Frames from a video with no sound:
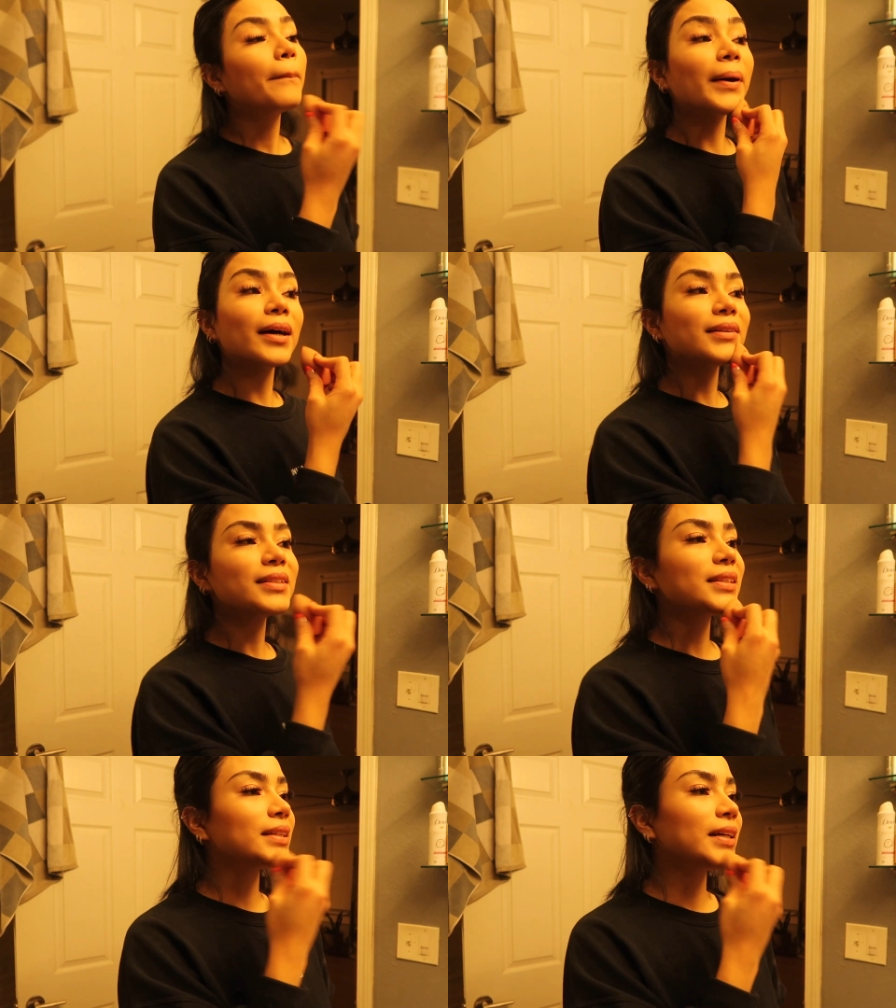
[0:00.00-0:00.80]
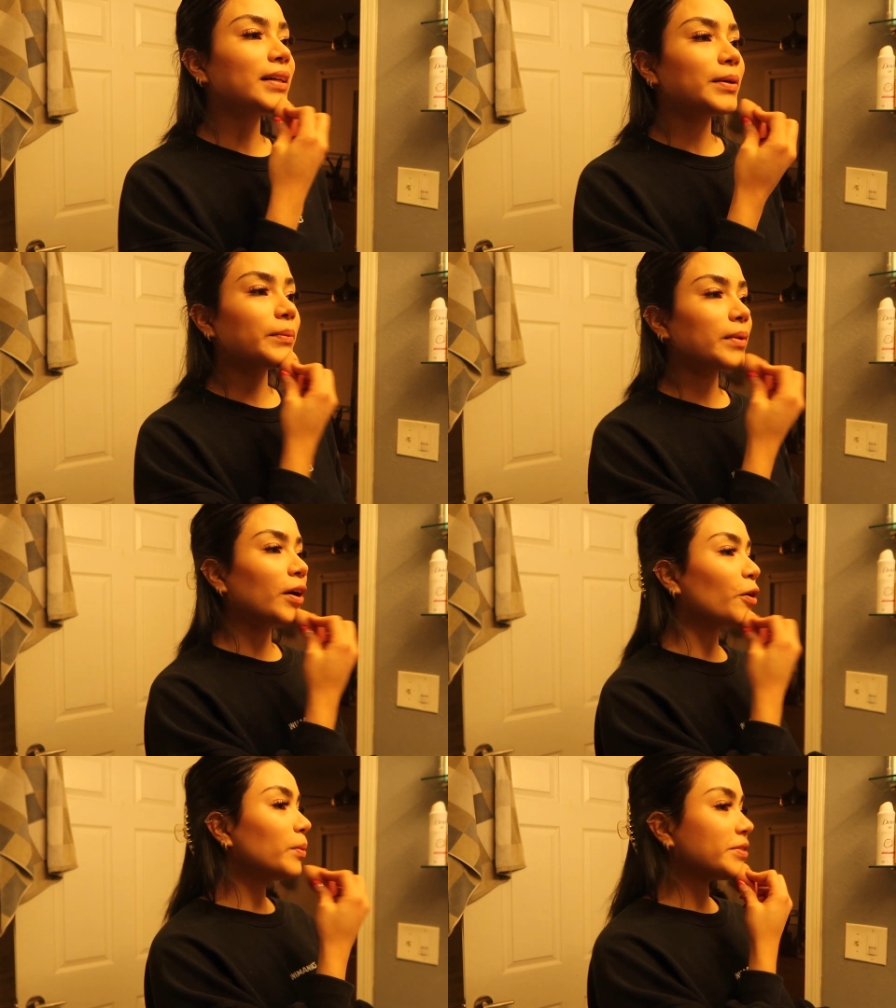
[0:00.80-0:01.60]
but um,
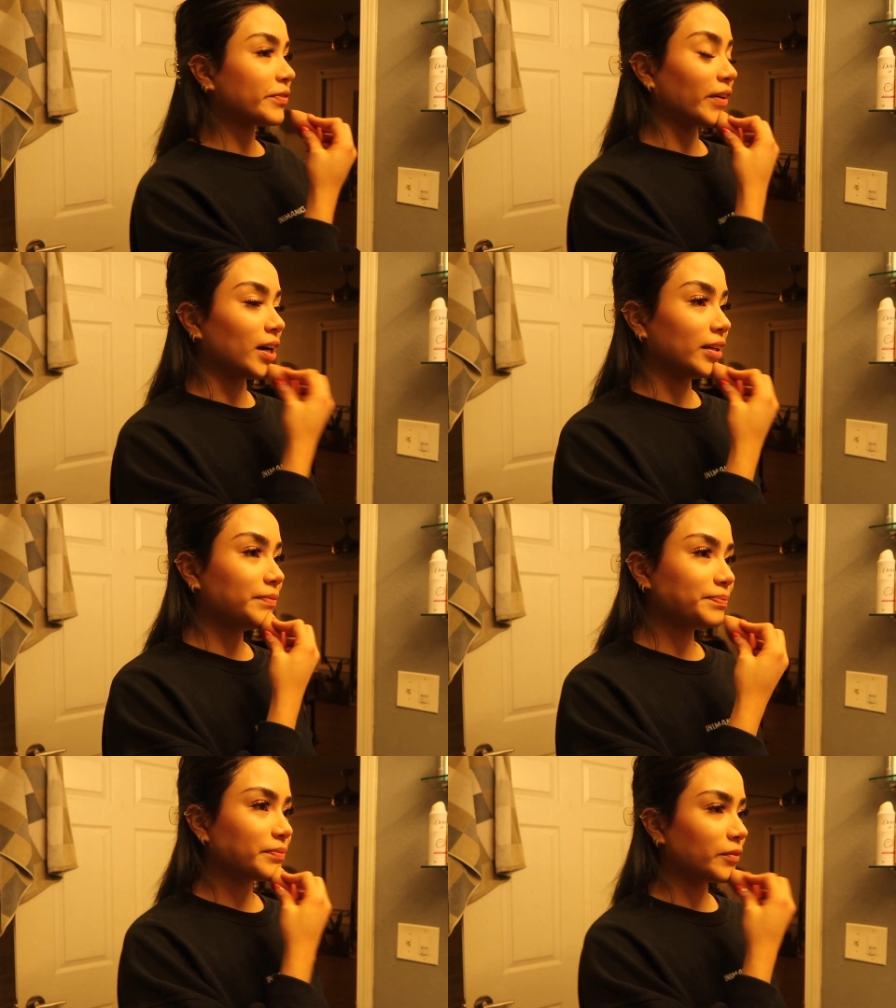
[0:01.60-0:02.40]
I hope it's fun.